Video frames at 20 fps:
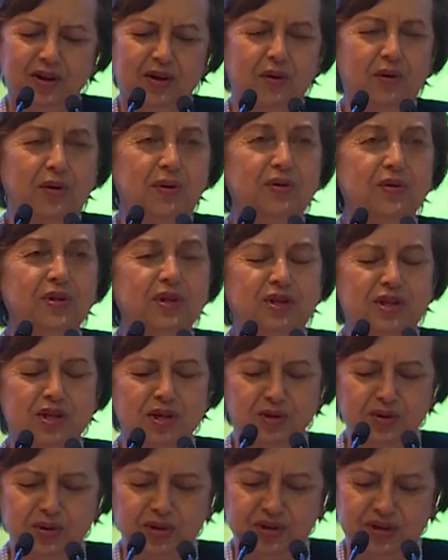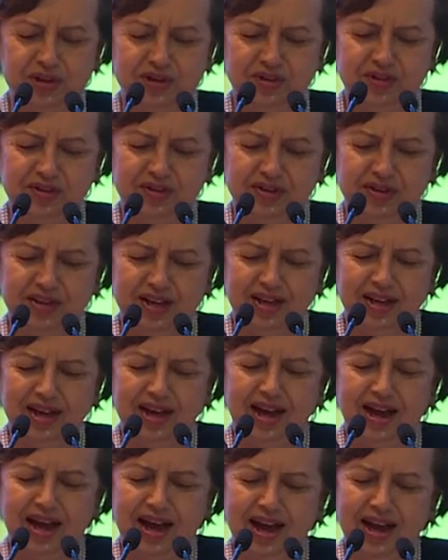all the solutions
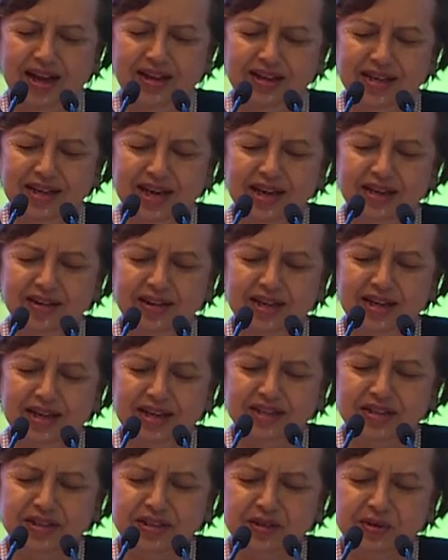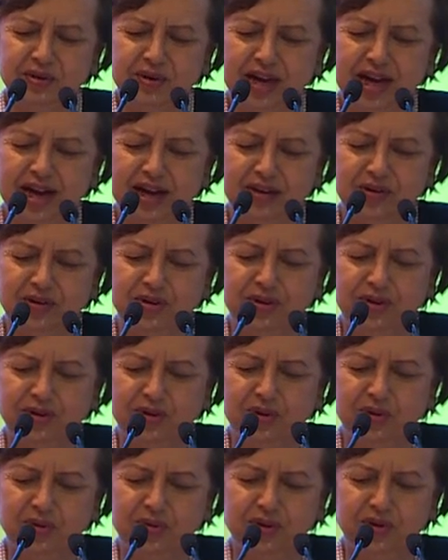and take the necessary action
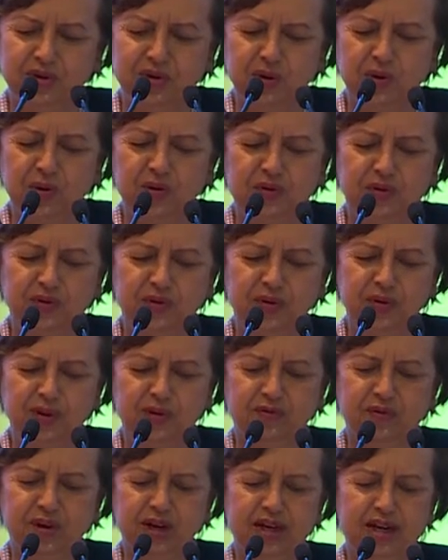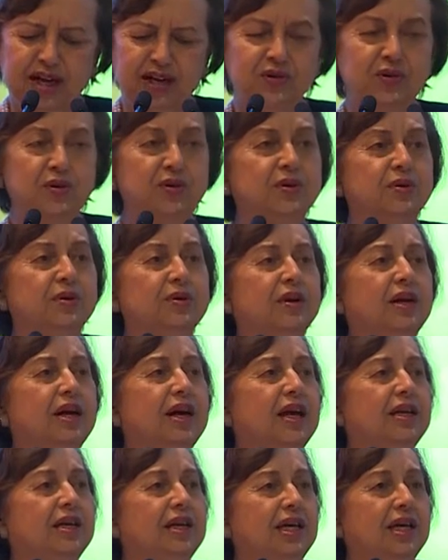to resolve the financial
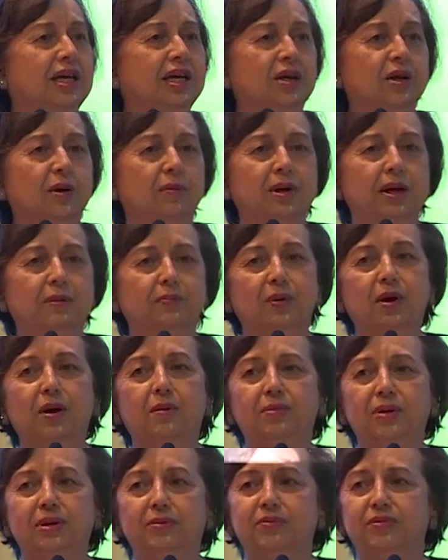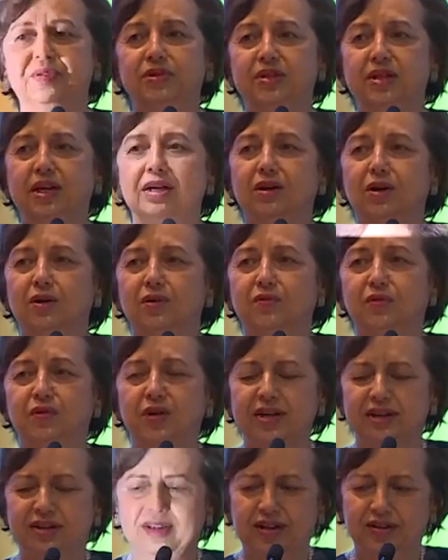and economic problems that
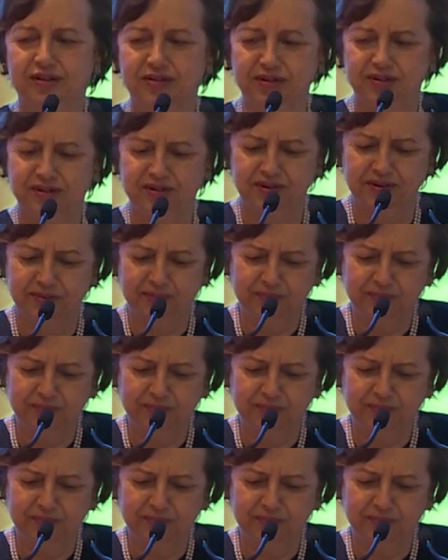confront us.